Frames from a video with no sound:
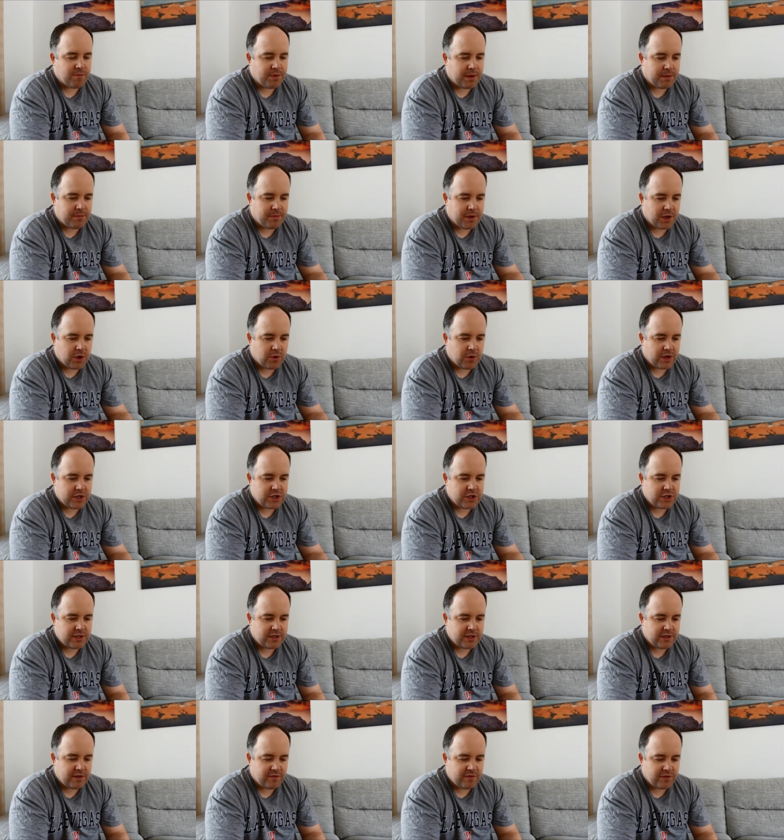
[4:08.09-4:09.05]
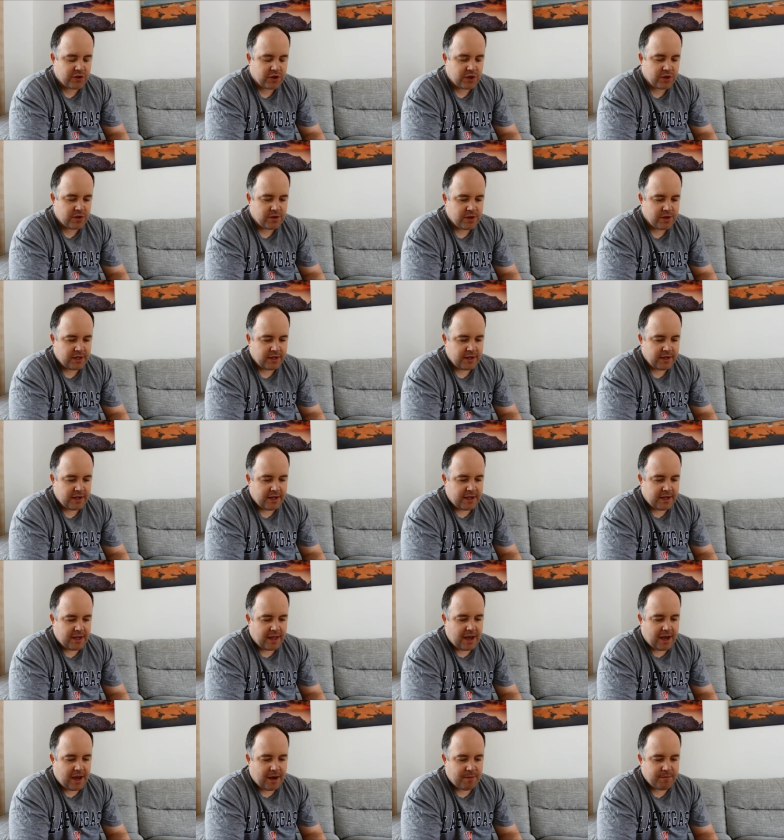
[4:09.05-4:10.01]
pinged me a question if
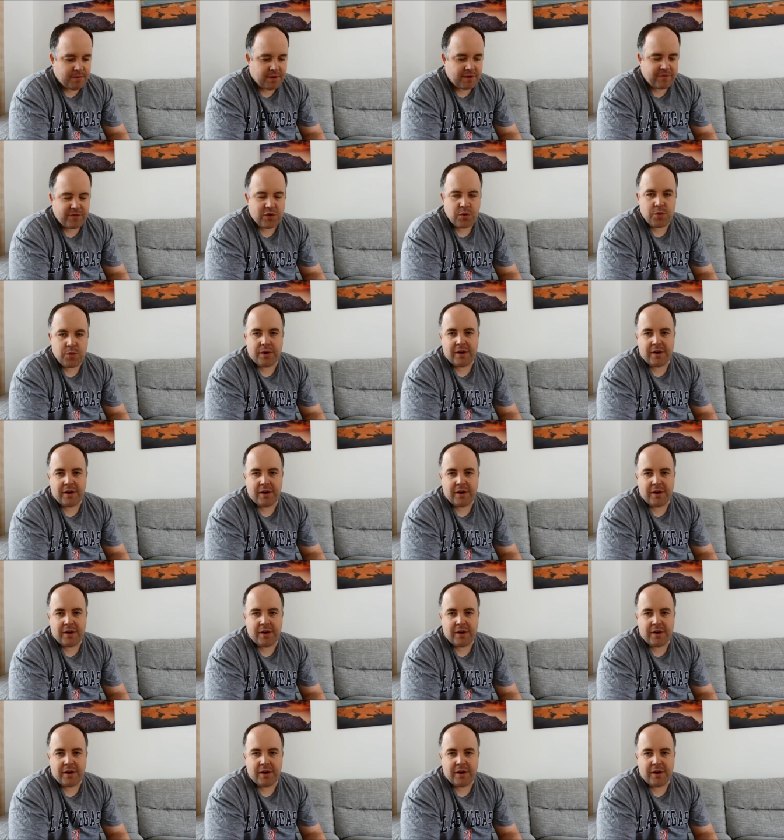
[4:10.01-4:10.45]
you